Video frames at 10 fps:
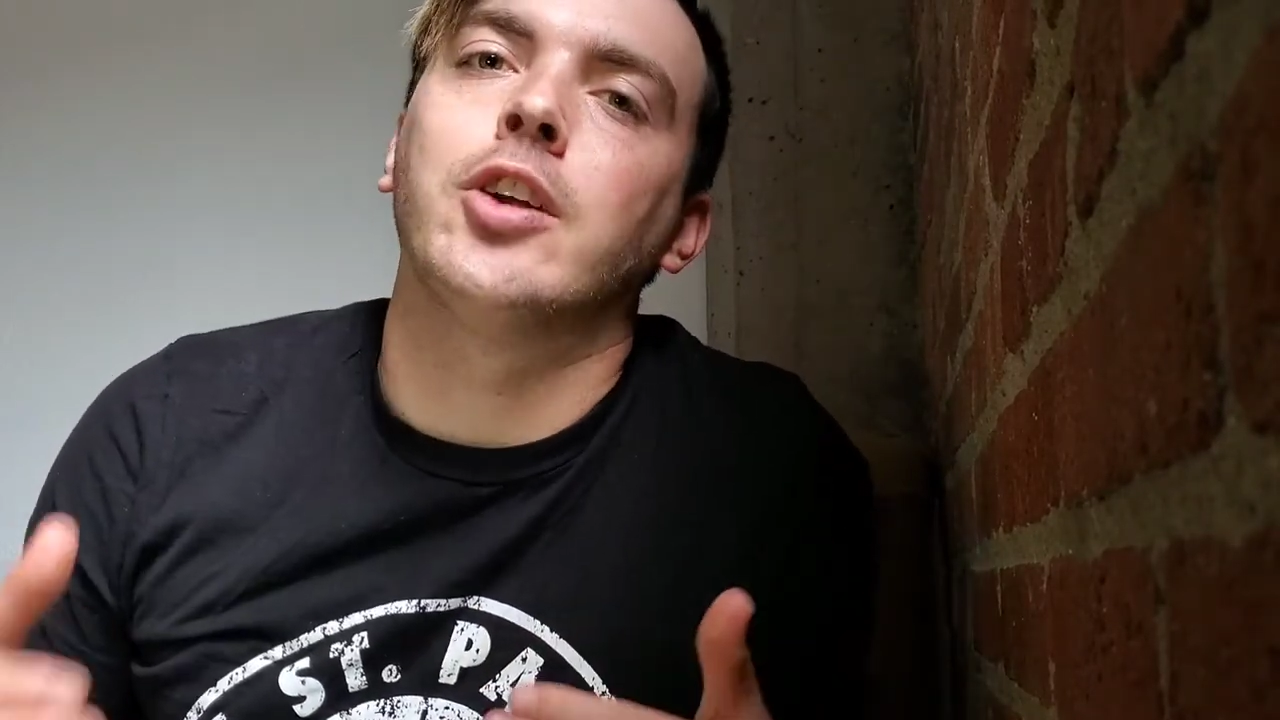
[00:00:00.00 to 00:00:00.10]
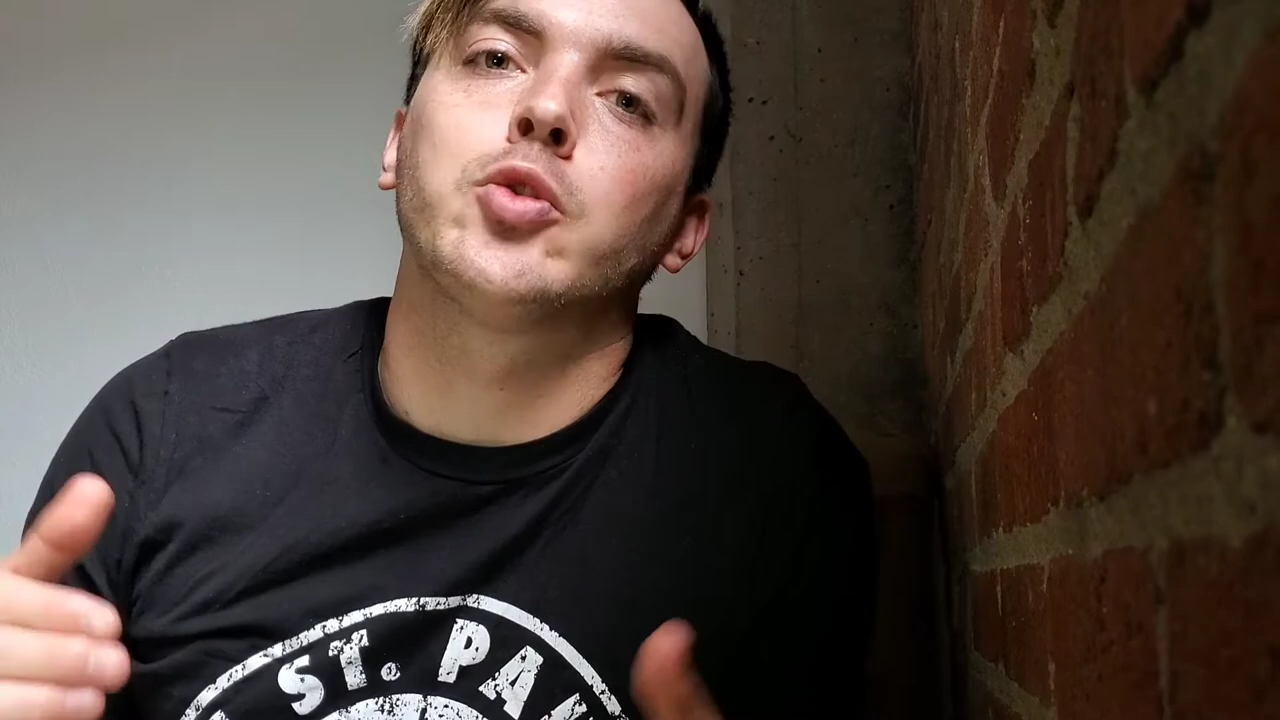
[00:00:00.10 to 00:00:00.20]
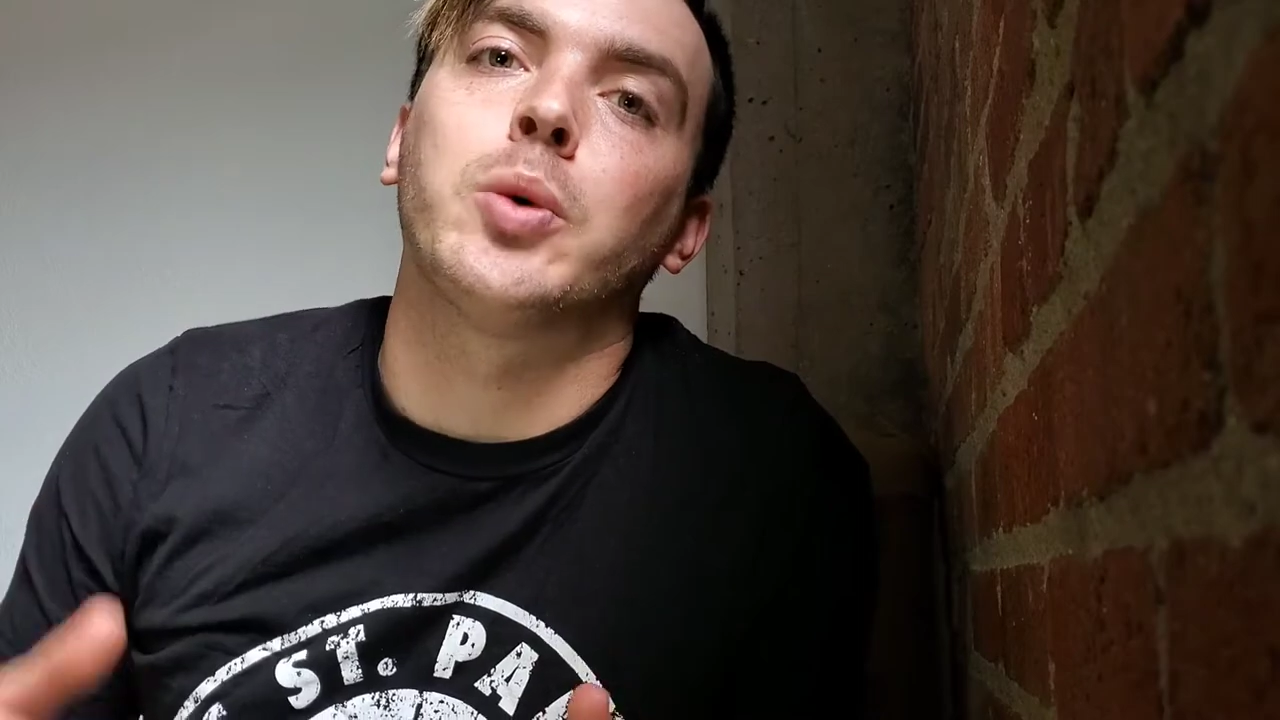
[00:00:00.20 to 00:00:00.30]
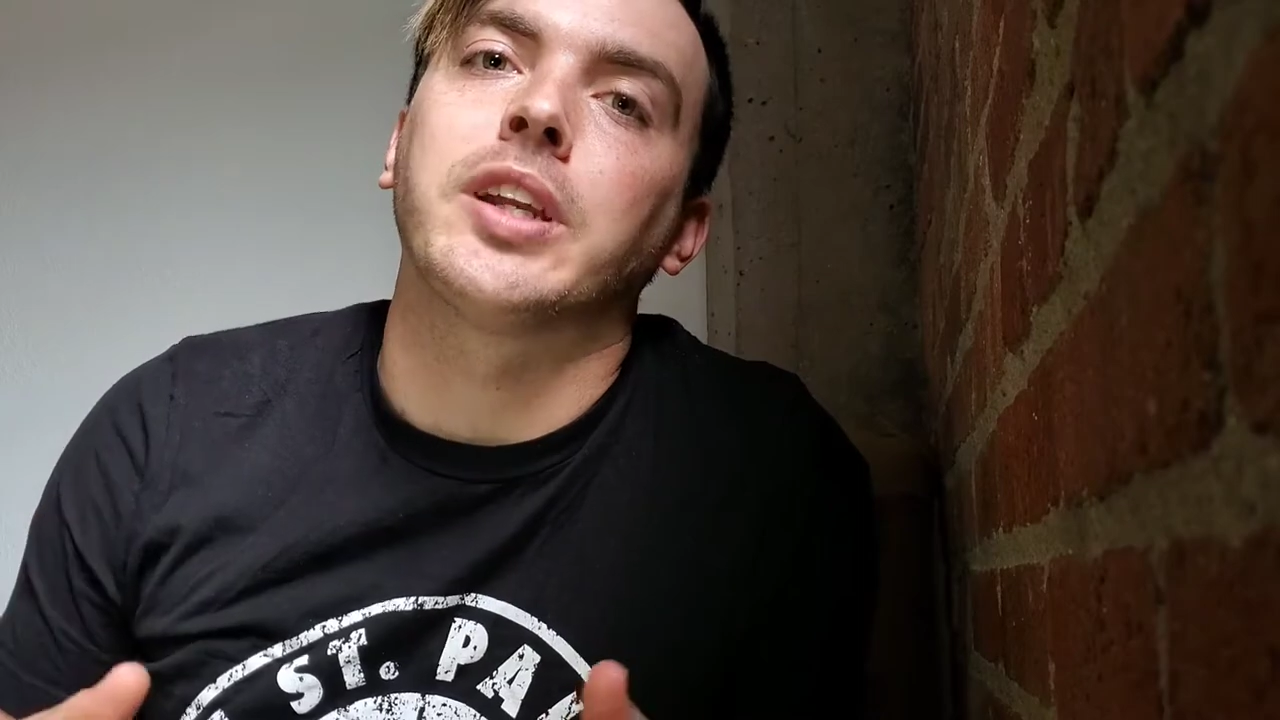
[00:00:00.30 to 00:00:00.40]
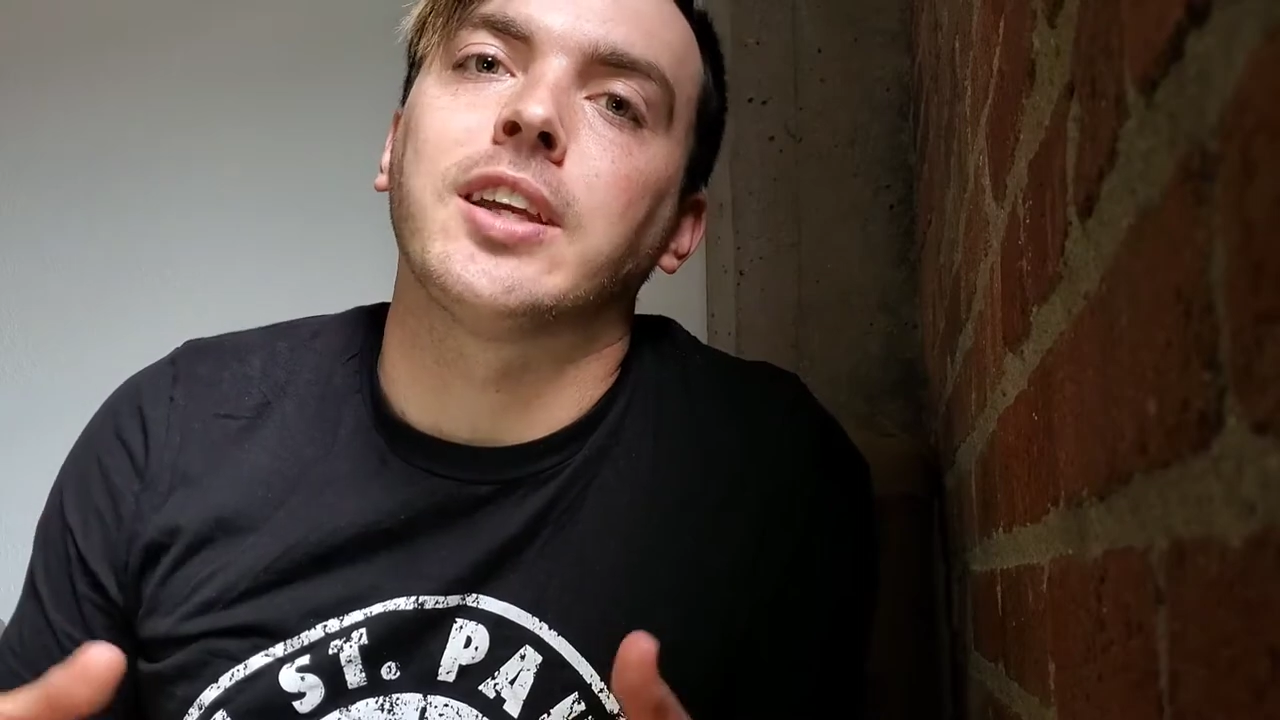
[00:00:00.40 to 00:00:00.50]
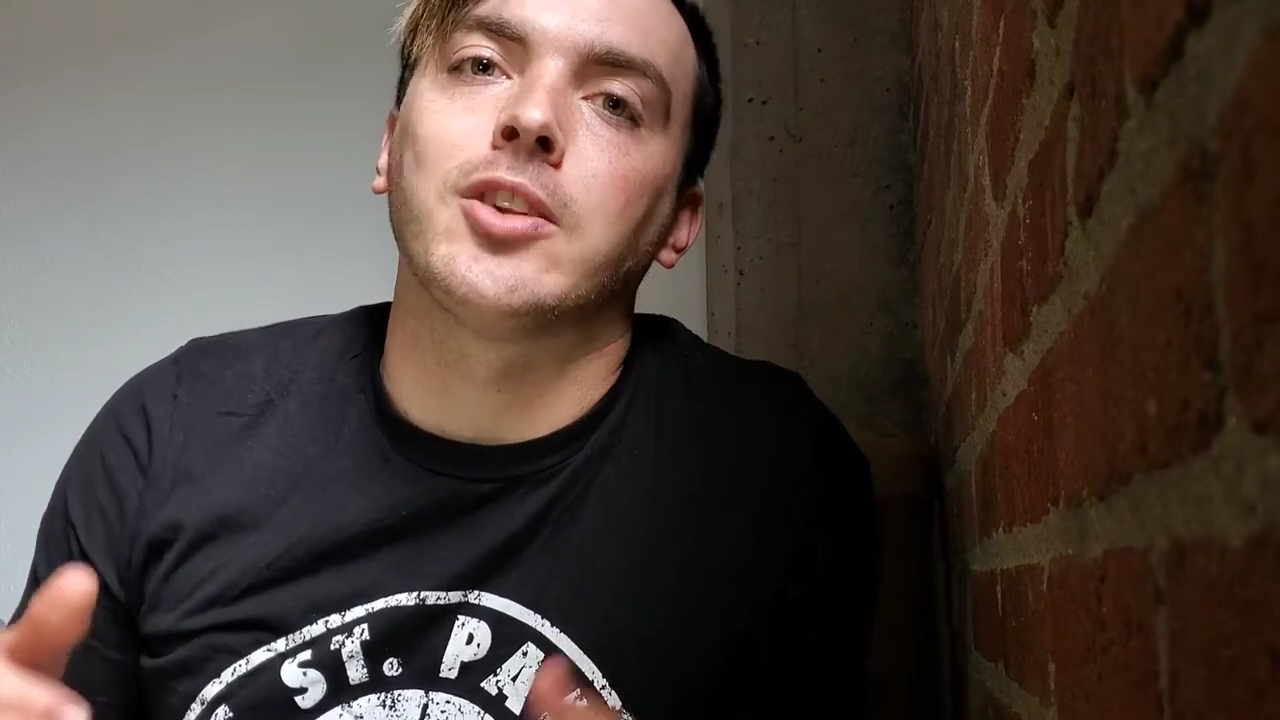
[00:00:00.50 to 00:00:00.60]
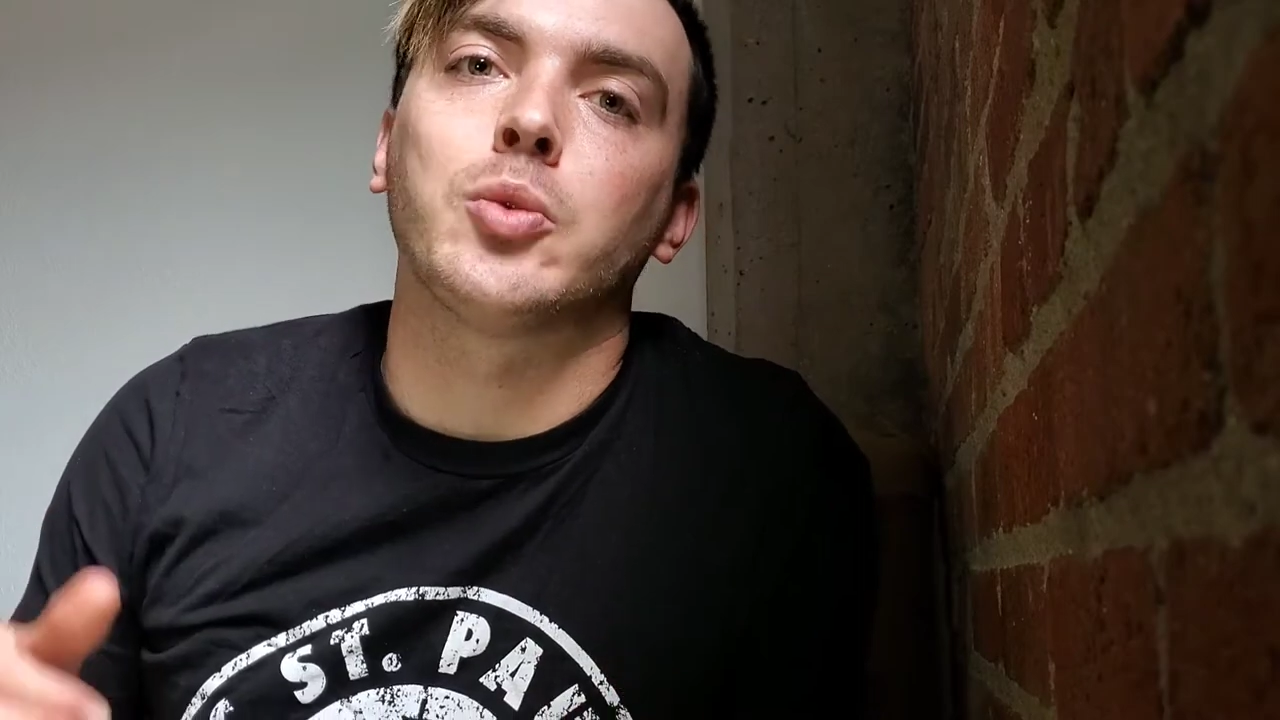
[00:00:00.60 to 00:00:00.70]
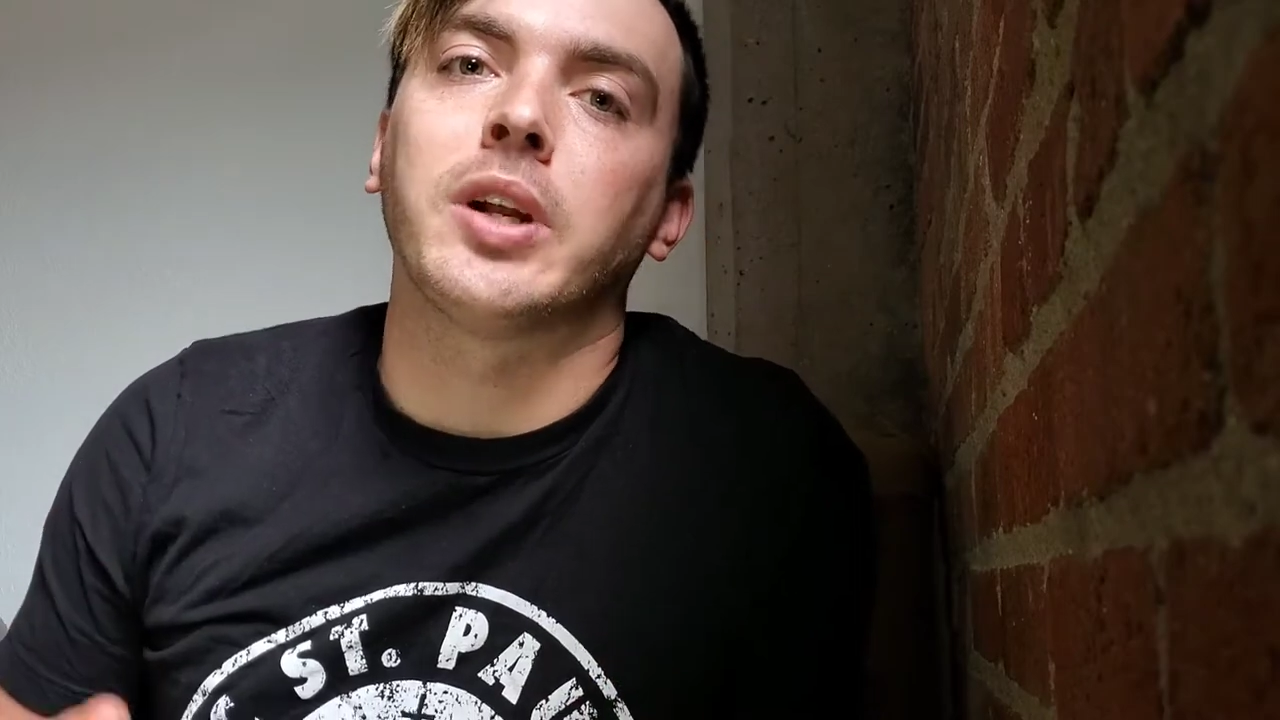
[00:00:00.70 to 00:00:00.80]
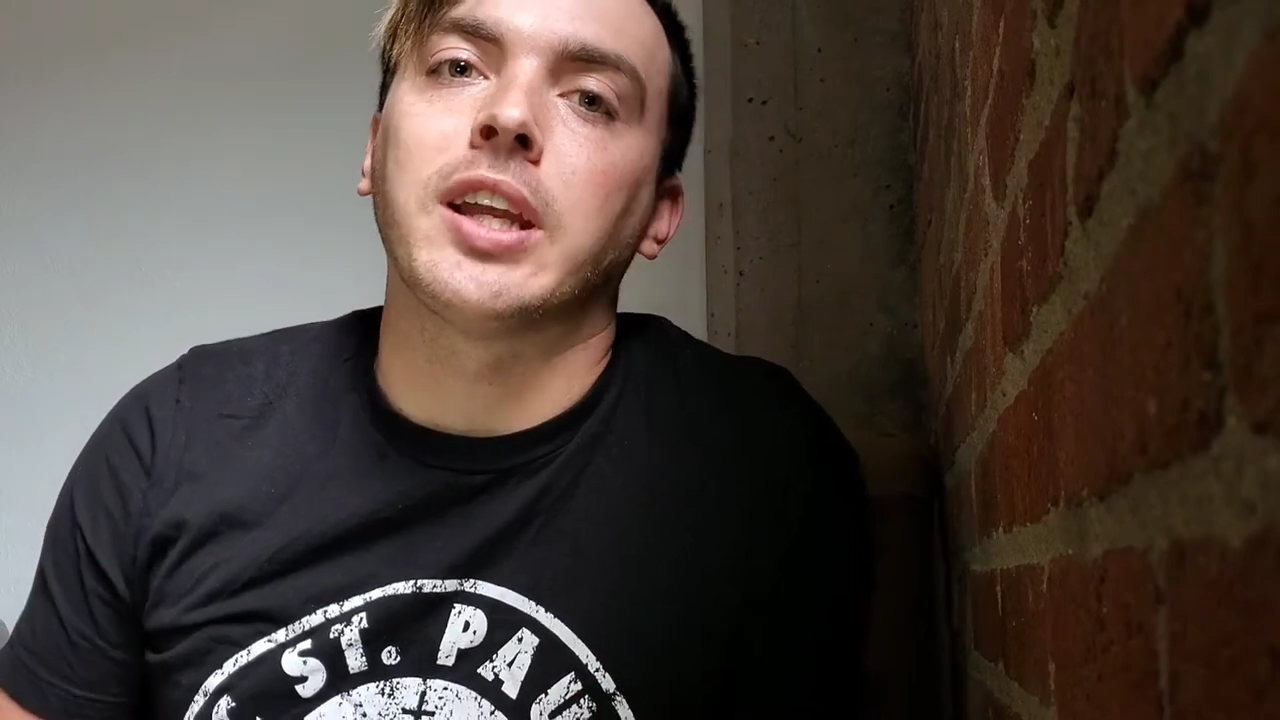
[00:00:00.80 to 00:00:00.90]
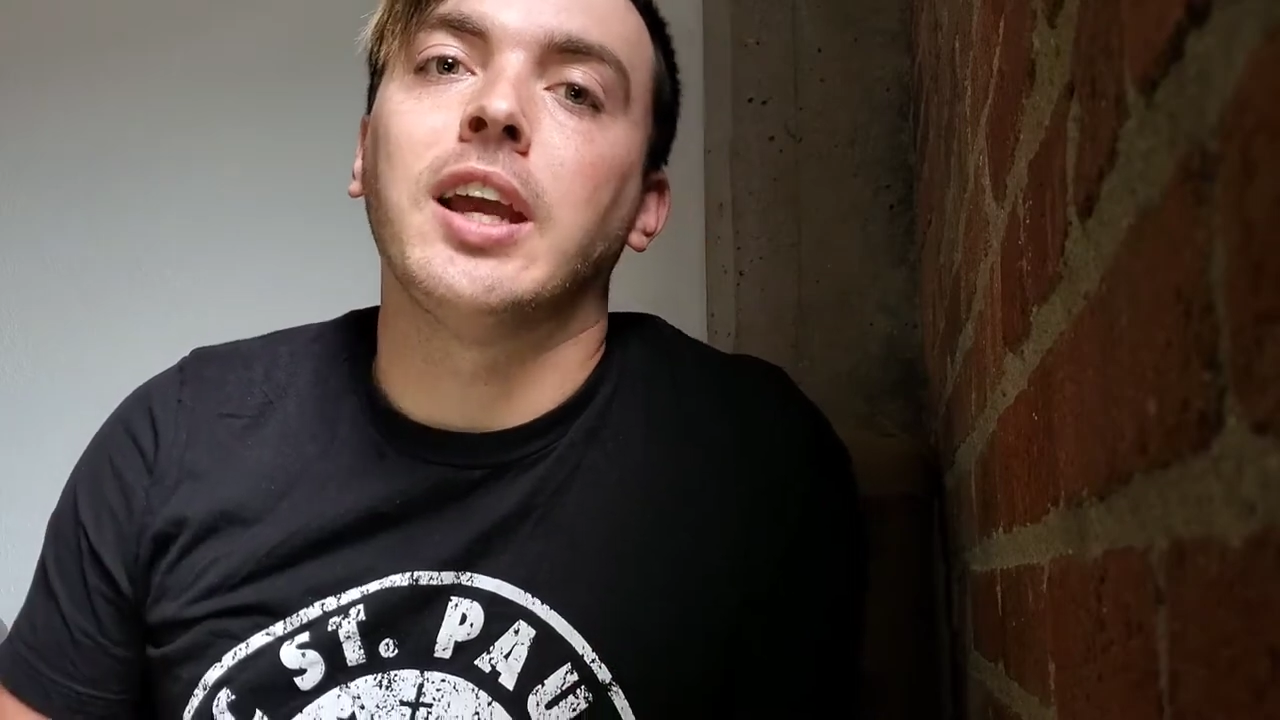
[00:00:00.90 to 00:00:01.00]
twenty
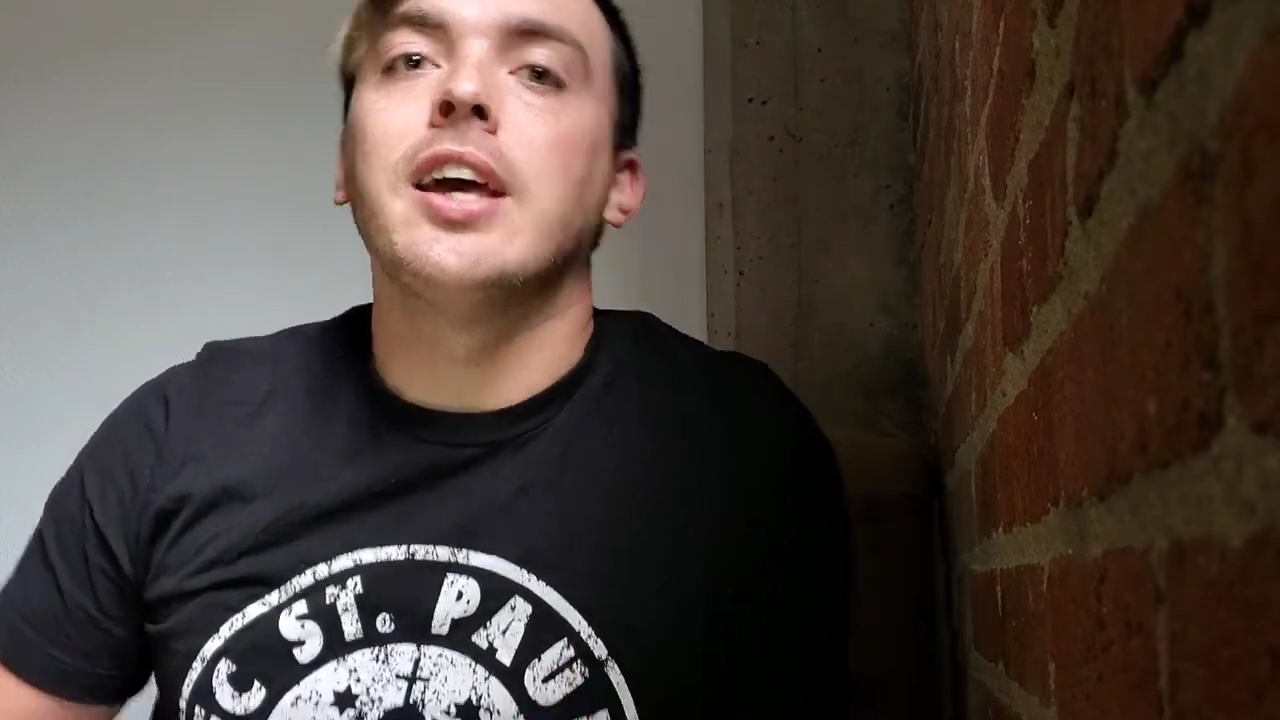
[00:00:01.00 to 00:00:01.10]
twenty?